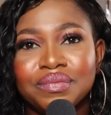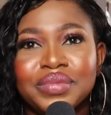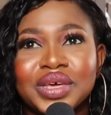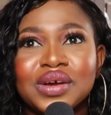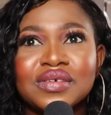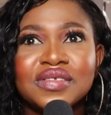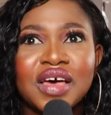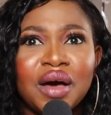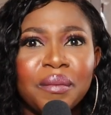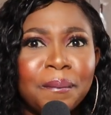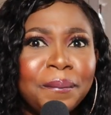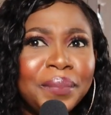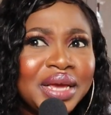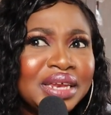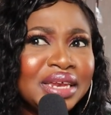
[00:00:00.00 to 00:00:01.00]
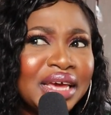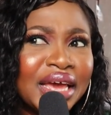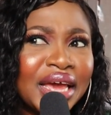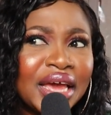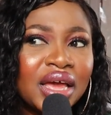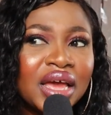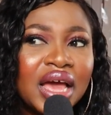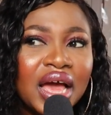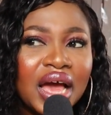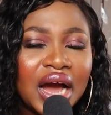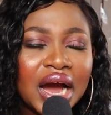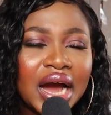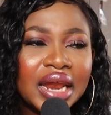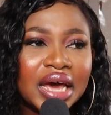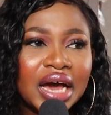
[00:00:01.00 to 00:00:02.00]
because I have been here
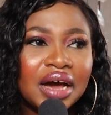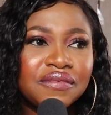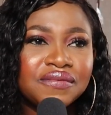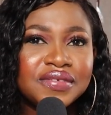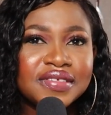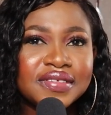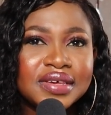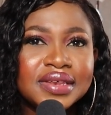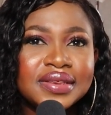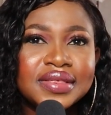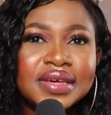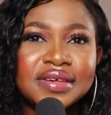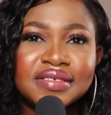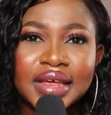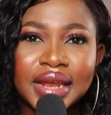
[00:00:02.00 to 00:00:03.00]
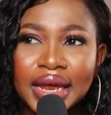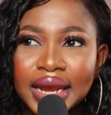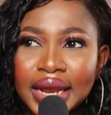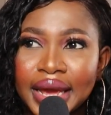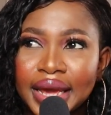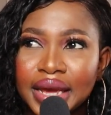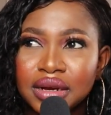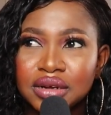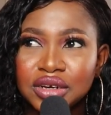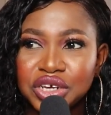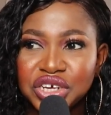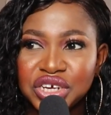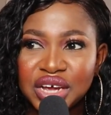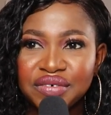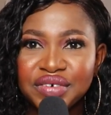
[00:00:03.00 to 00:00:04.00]
and I have seen things that I like,
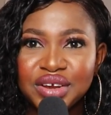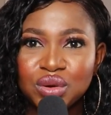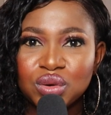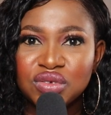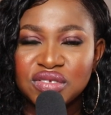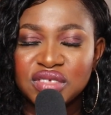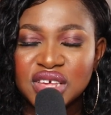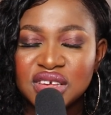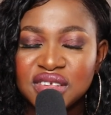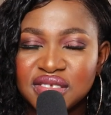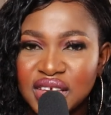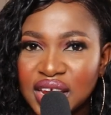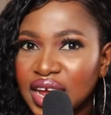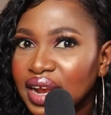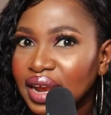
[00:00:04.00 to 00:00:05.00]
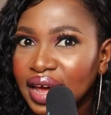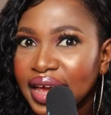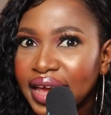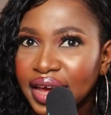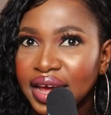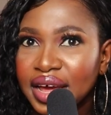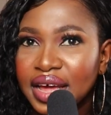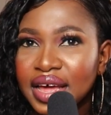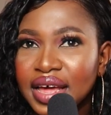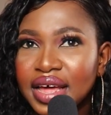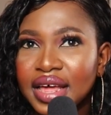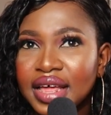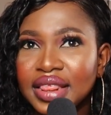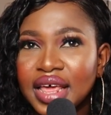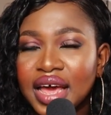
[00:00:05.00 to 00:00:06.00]
sharing those things that I like,
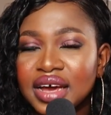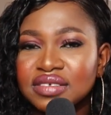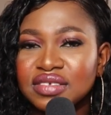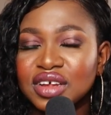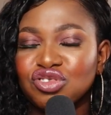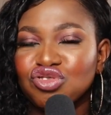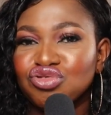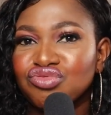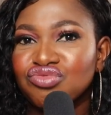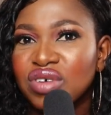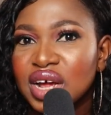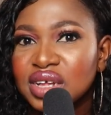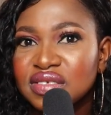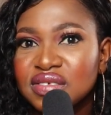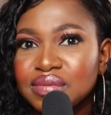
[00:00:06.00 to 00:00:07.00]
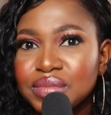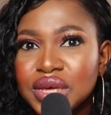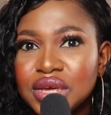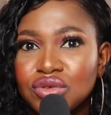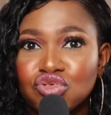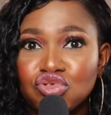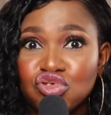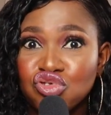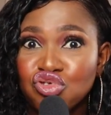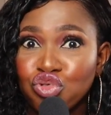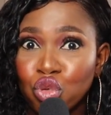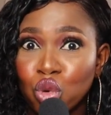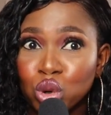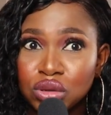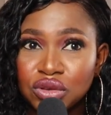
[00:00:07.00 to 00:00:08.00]
that has attracted me to
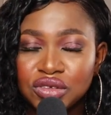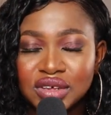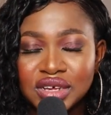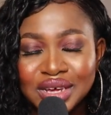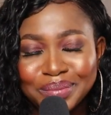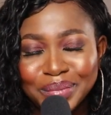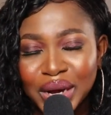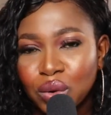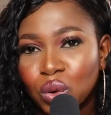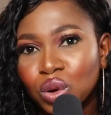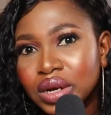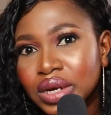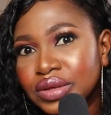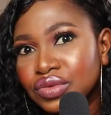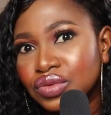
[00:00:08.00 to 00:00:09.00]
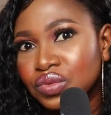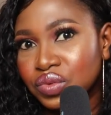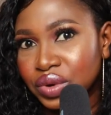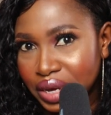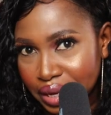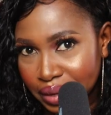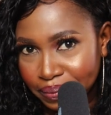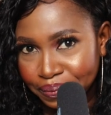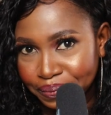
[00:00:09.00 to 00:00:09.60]
growth in my own little way.